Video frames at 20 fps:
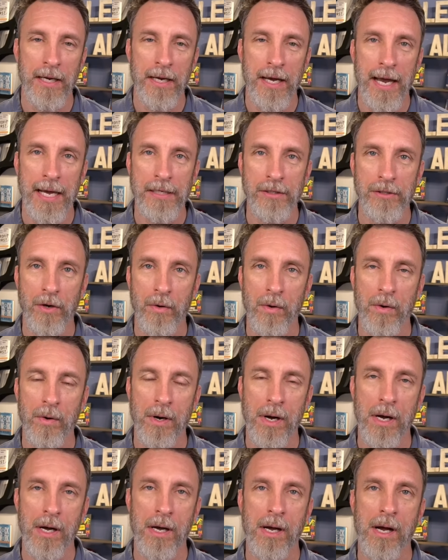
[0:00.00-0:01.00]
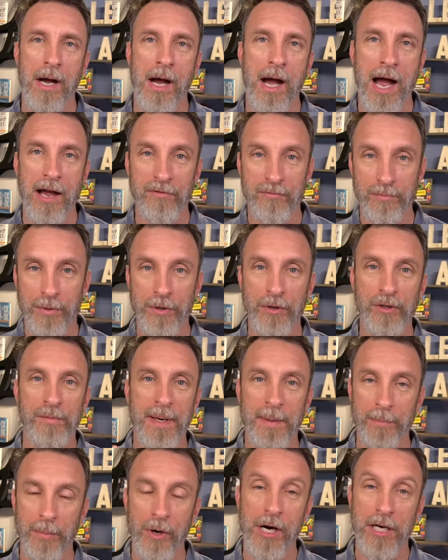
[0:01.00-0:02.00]
And so uh, I've produced many
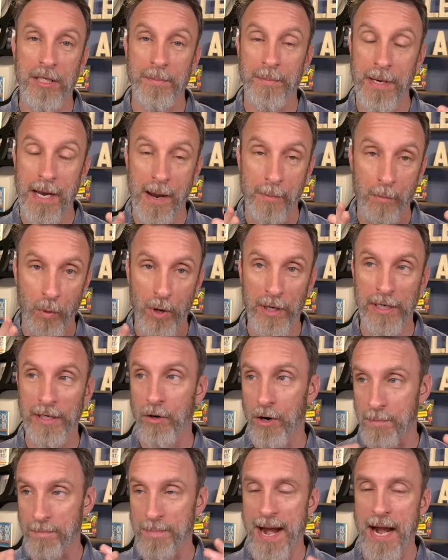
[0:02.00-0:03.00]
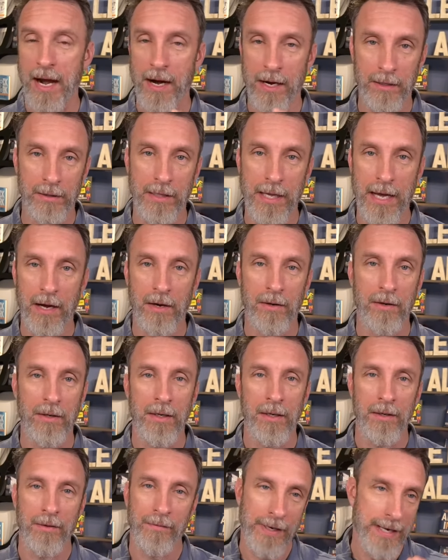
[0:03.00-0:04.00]
books, but I'm working on parallel
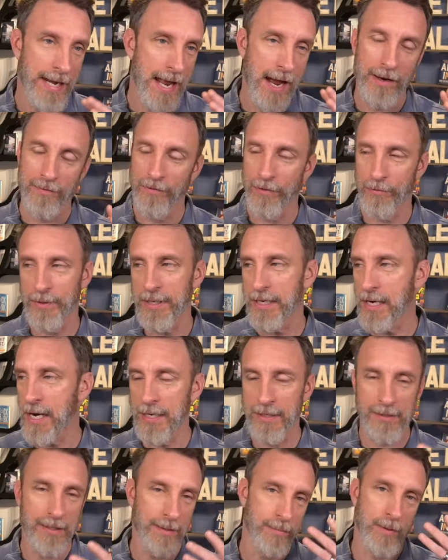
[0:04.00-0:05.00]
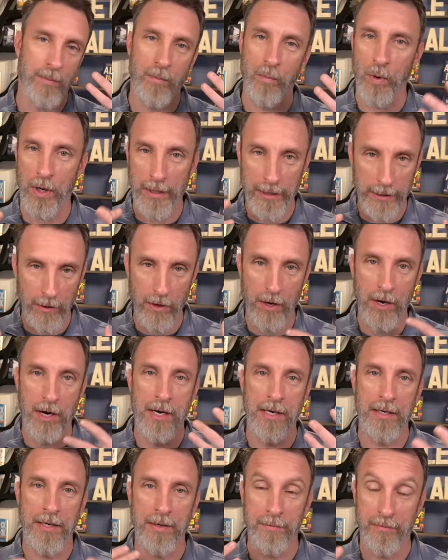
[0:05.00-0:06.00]
right now. I have three concepts I'm working
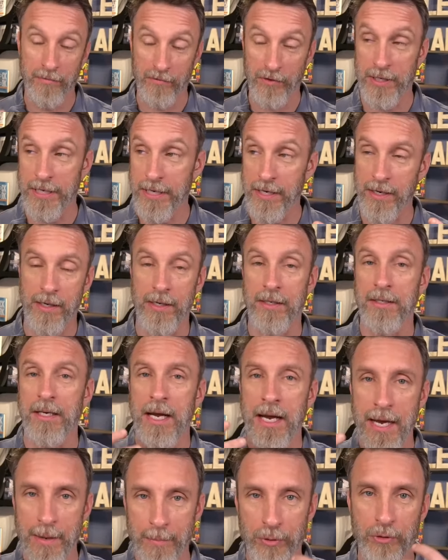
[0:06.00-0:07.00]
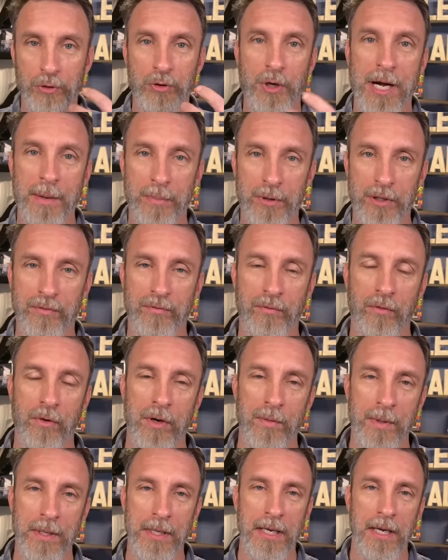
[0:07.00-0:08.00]
on for years trying to push
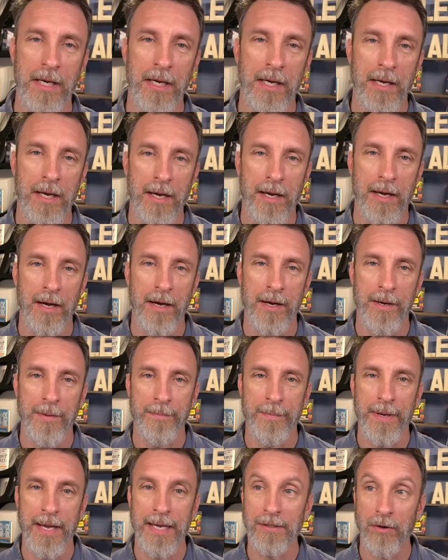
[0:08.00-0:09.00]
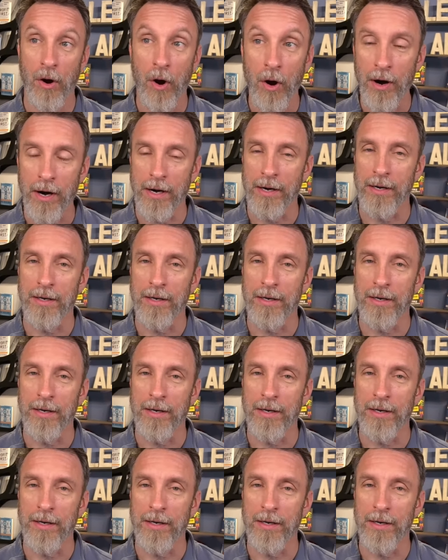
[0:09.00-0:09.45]
forward. Um, it's hard.